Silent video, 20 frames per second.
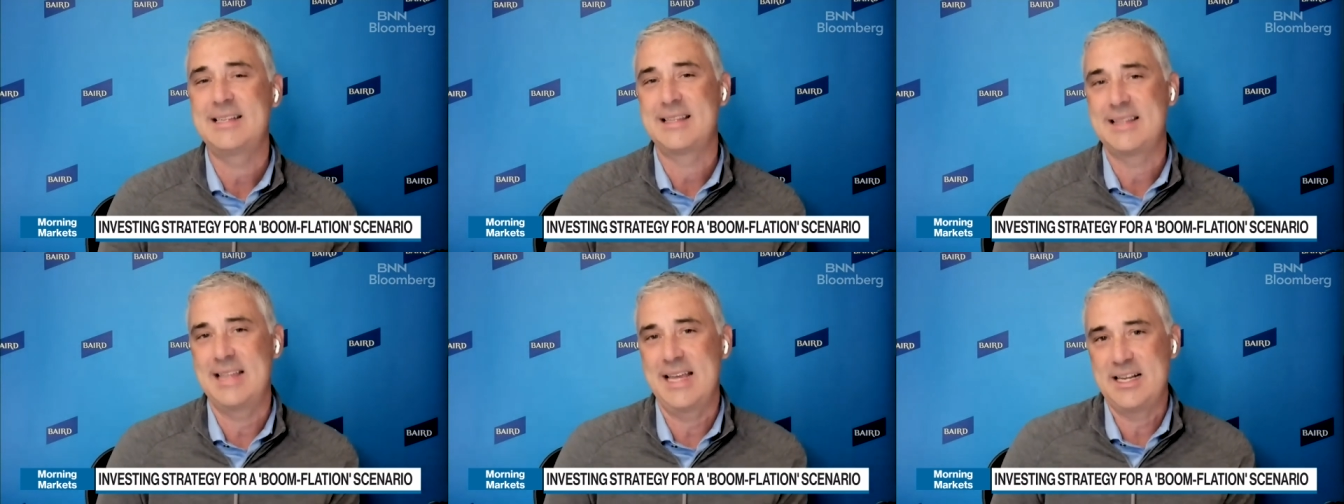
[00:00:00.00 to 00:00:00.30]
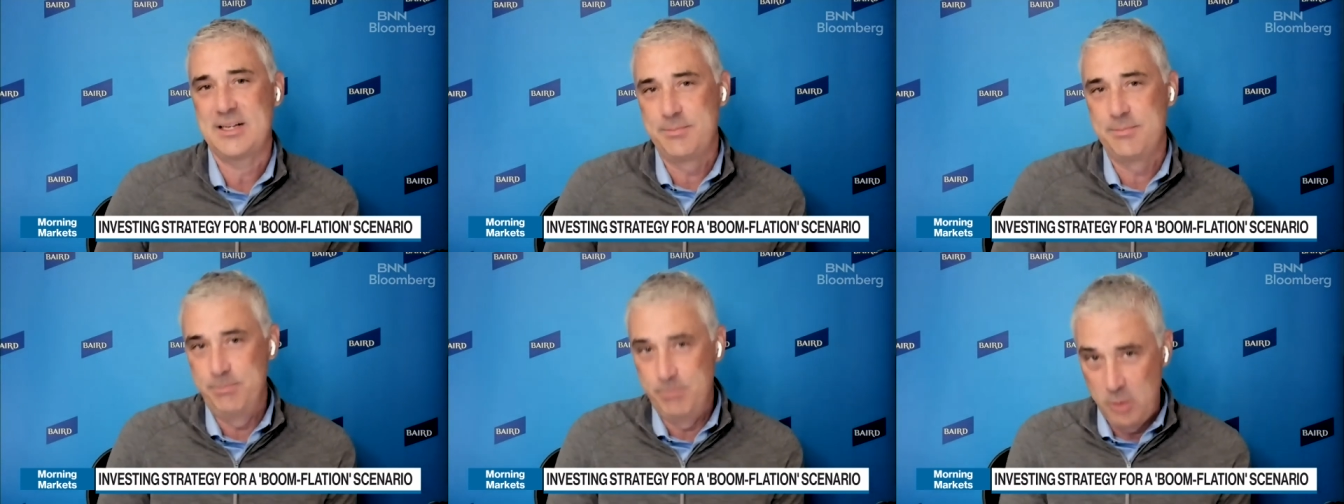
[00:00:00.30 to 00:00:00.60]

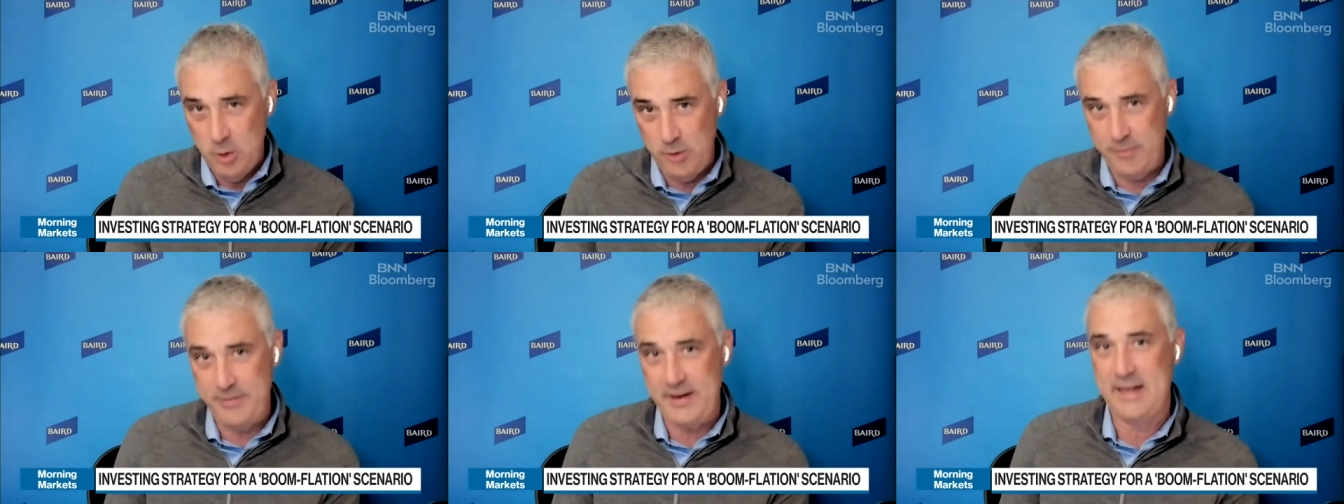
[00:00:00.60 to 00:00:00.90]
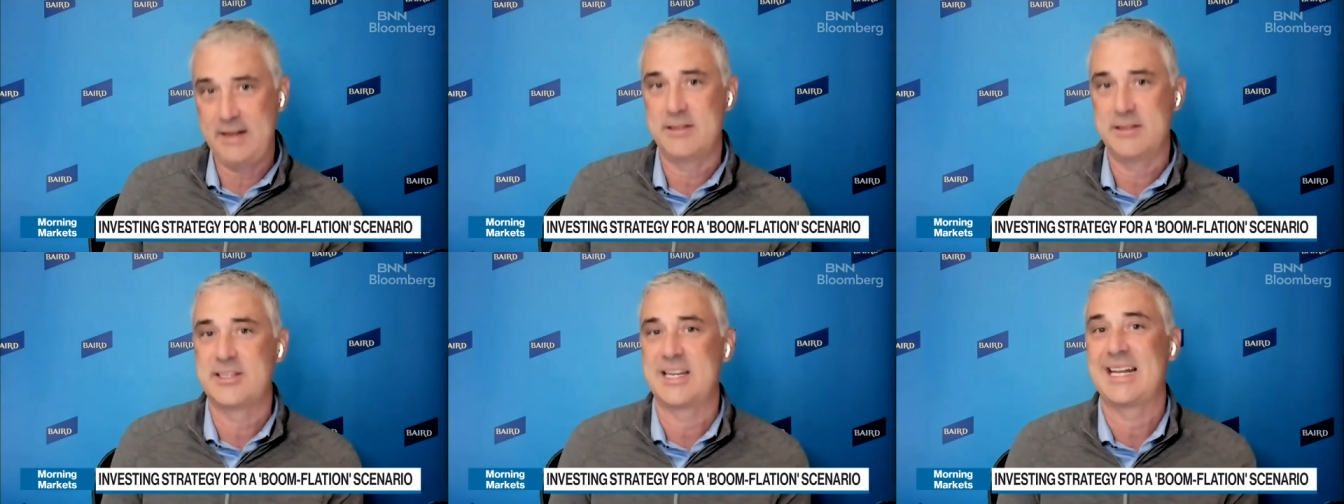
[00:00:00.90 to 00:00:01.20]
things
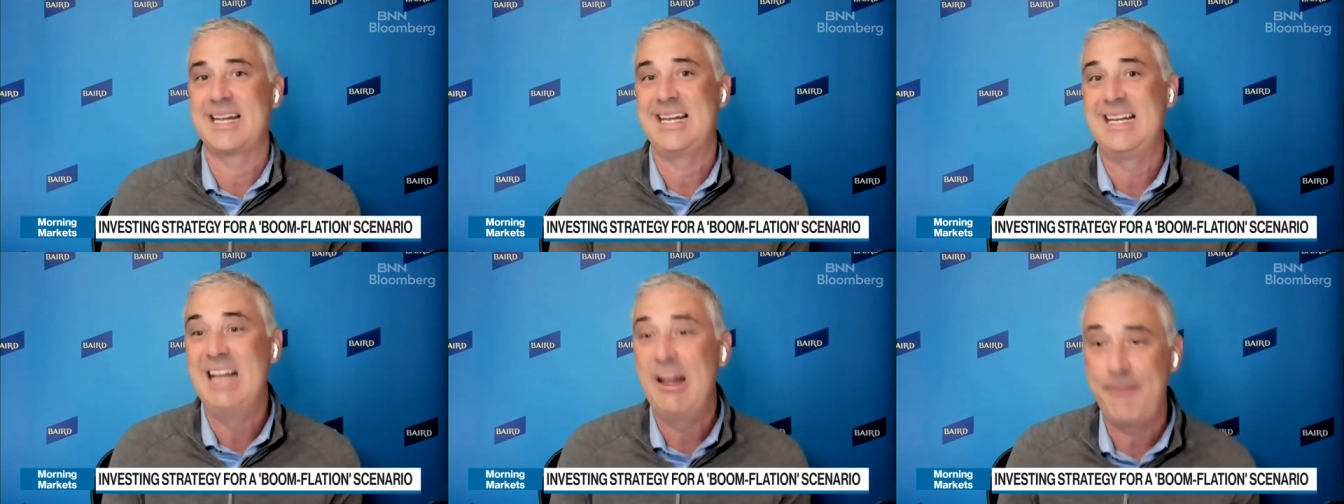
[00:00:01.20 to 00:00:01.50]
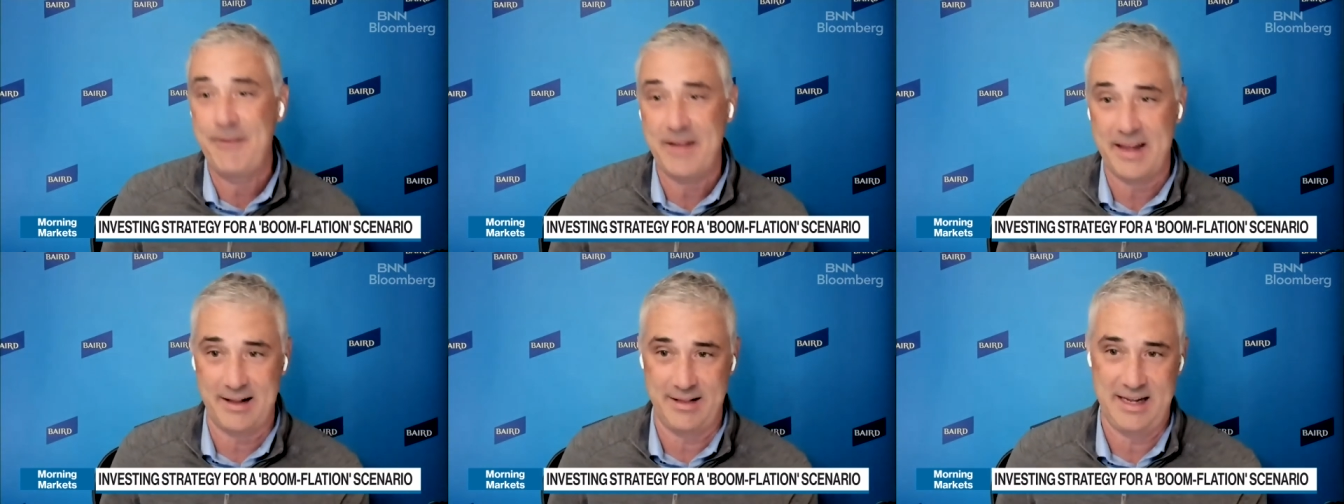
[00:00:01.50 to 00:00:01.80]
moving
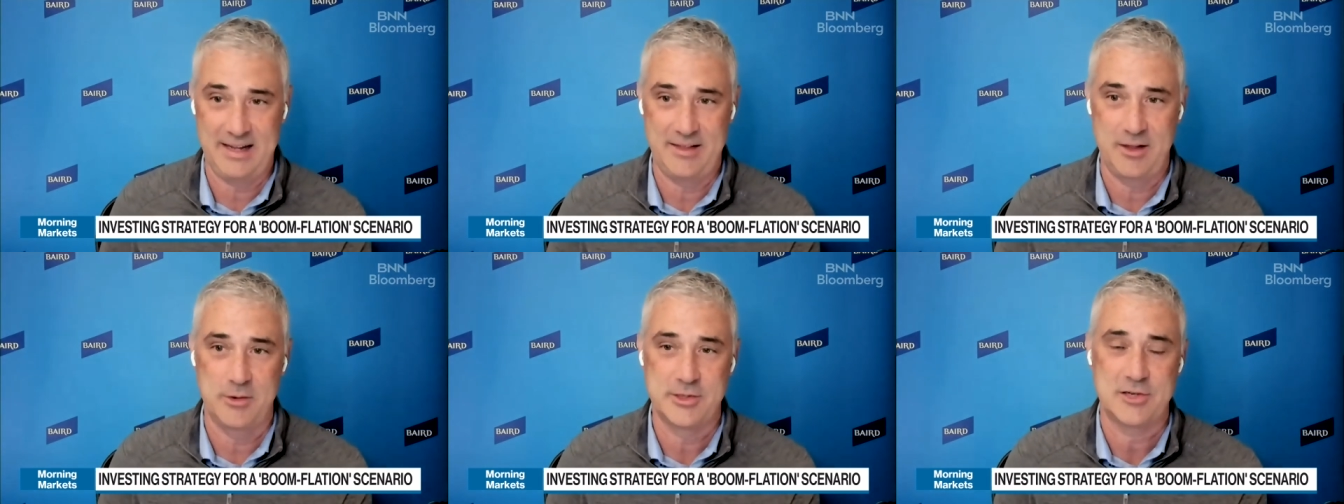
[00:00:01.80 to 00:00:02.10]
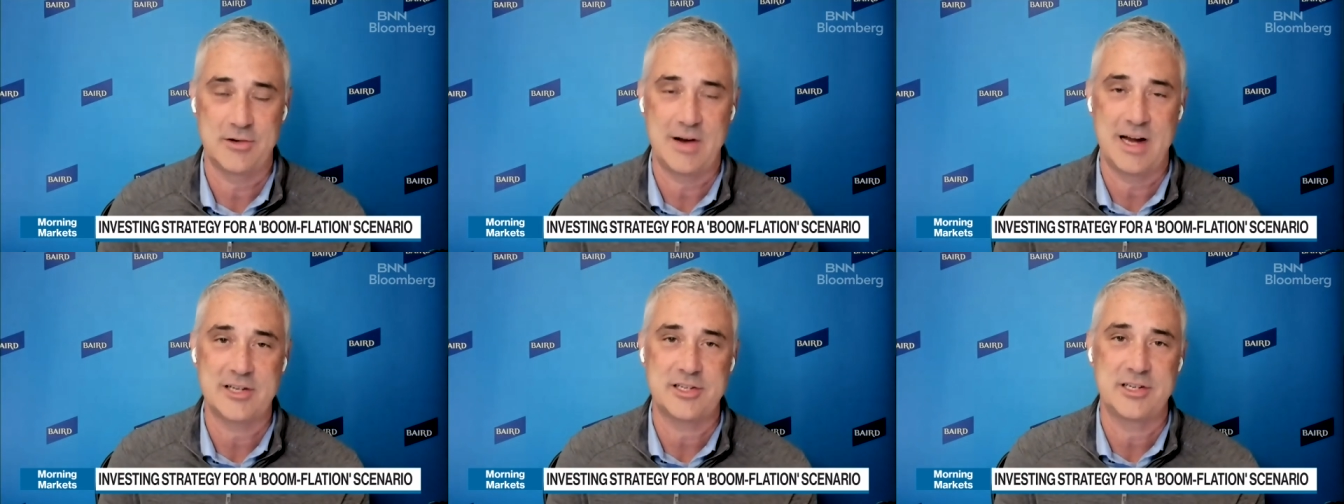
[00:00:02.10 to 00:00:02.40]
significantly in those
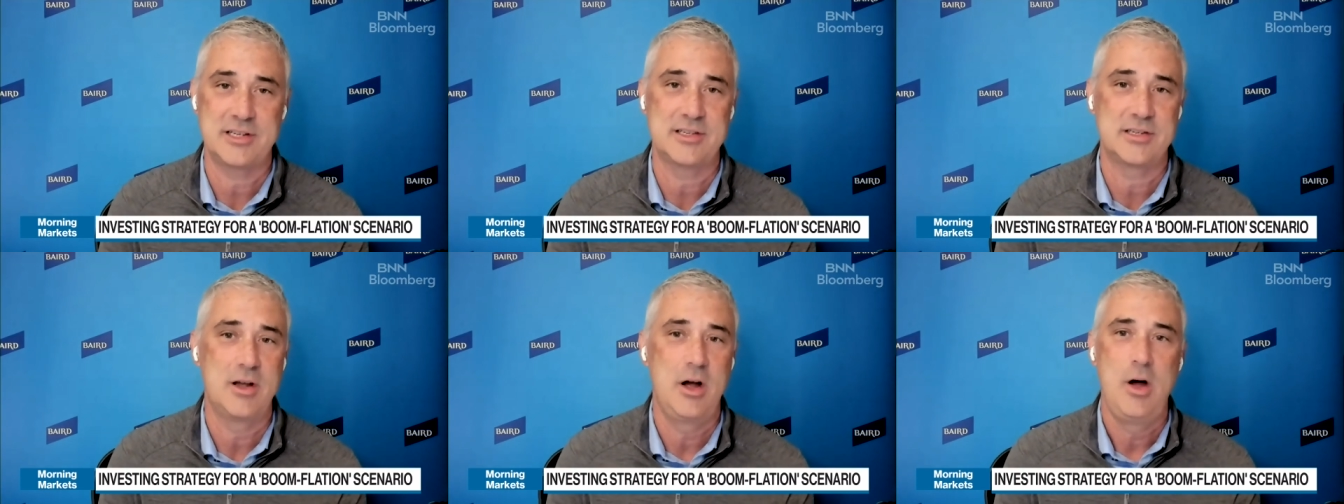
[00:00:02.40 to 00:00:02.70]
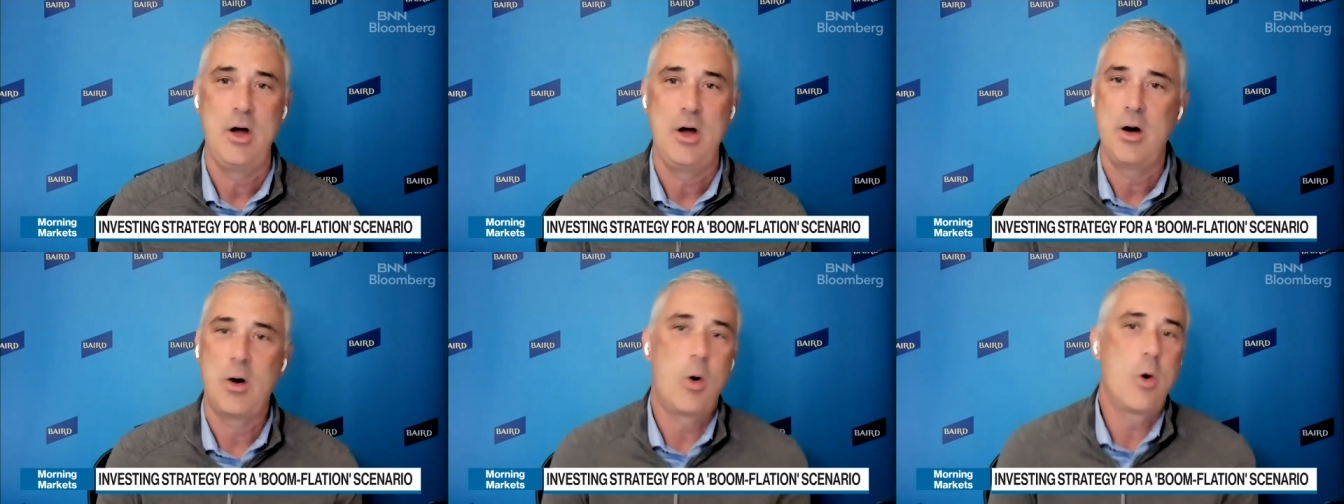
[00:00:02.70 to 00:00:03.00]
directions,
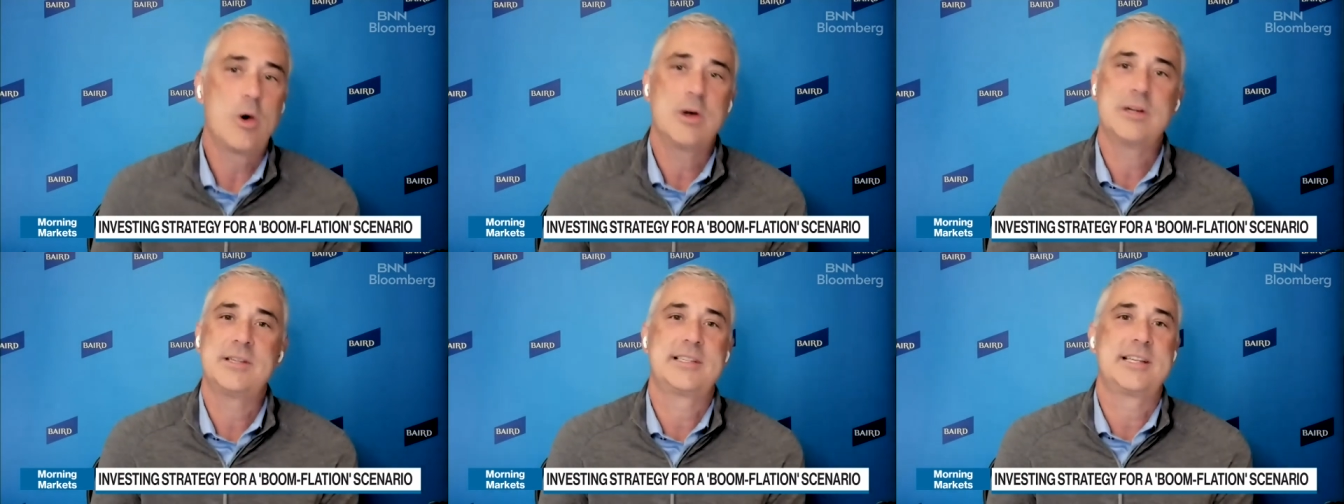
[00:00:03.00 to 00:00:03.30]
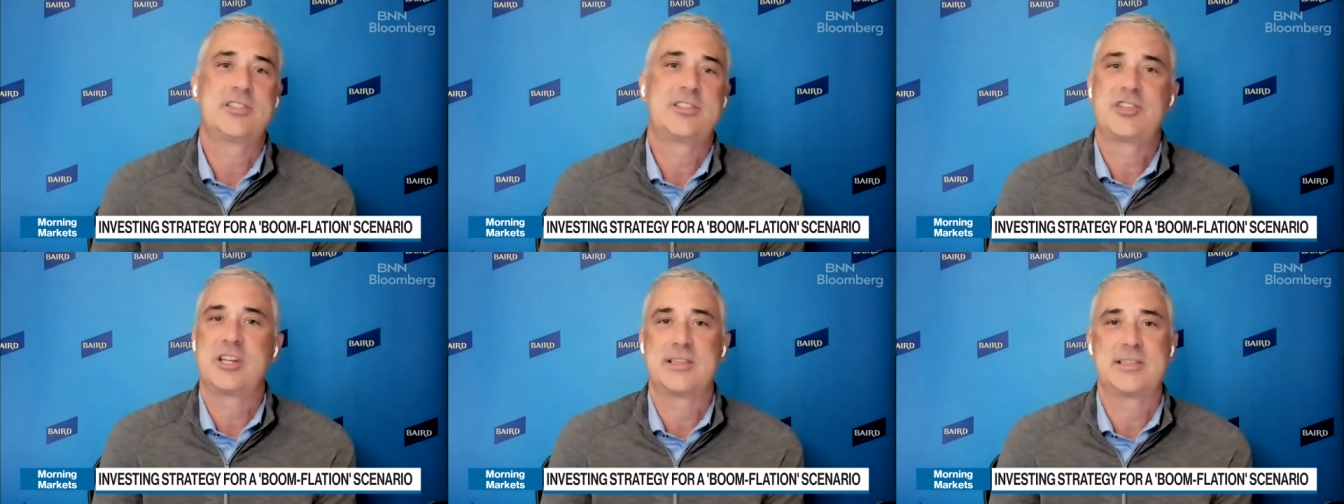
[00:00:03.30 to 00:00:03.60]
or is
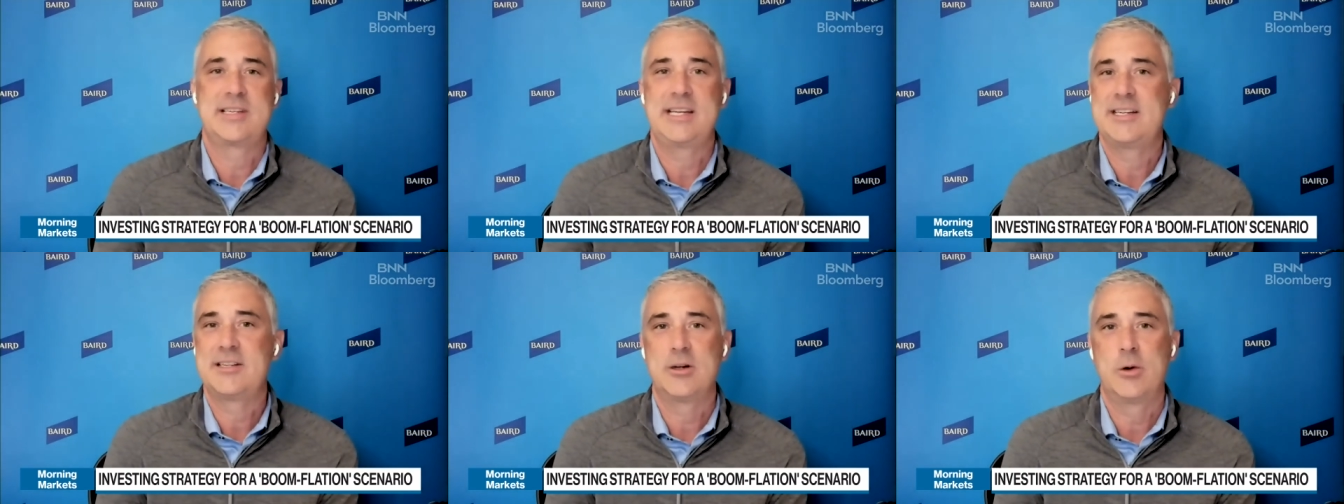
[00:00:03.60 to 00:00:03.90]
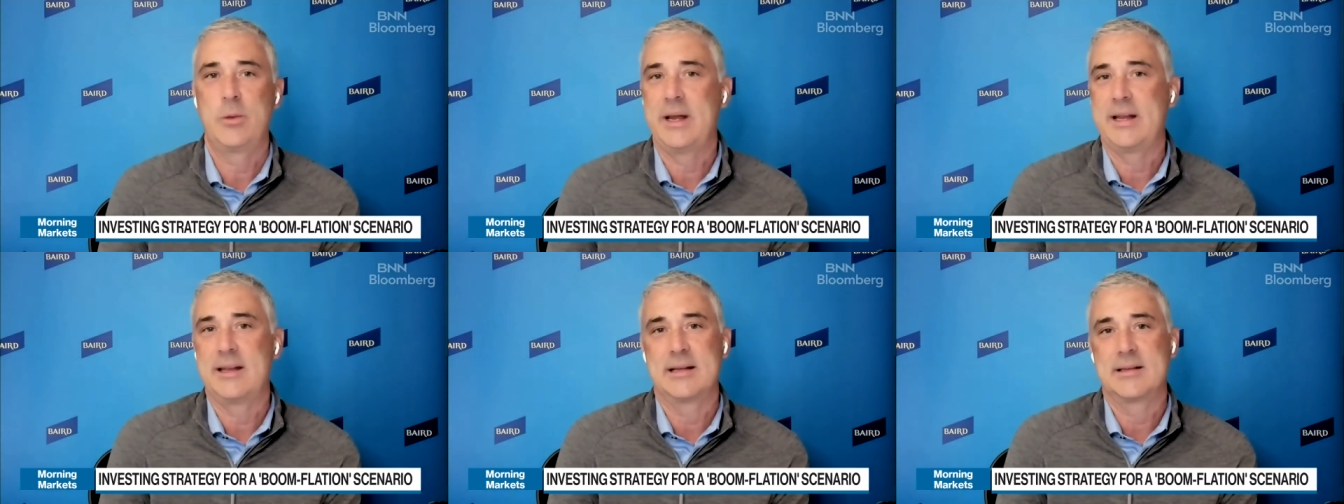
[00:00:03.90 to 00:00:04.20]
this just seasonal
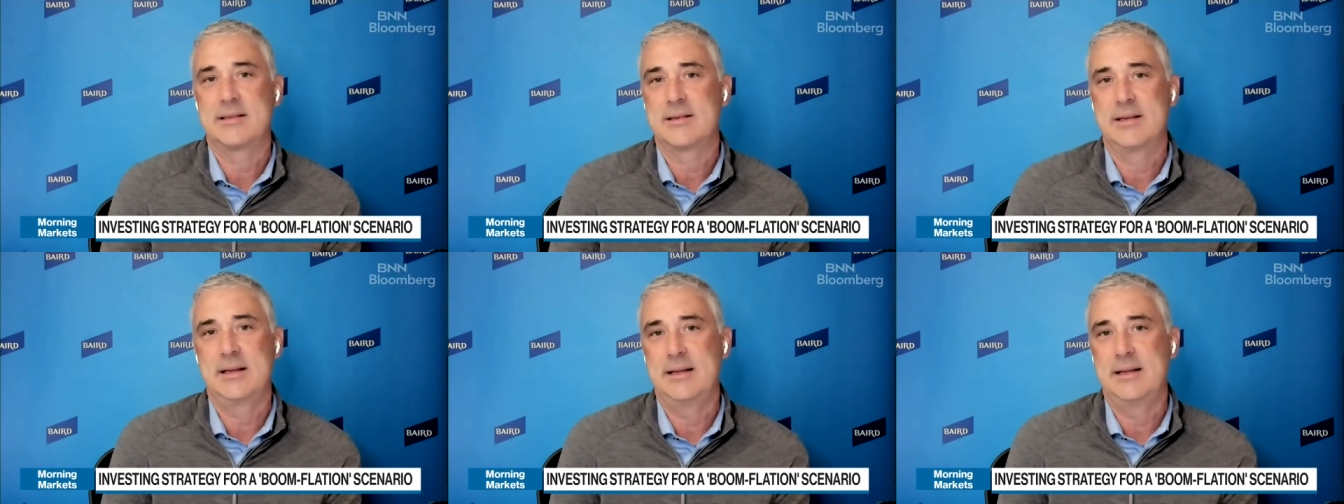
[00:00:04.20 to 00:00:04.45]
weakness?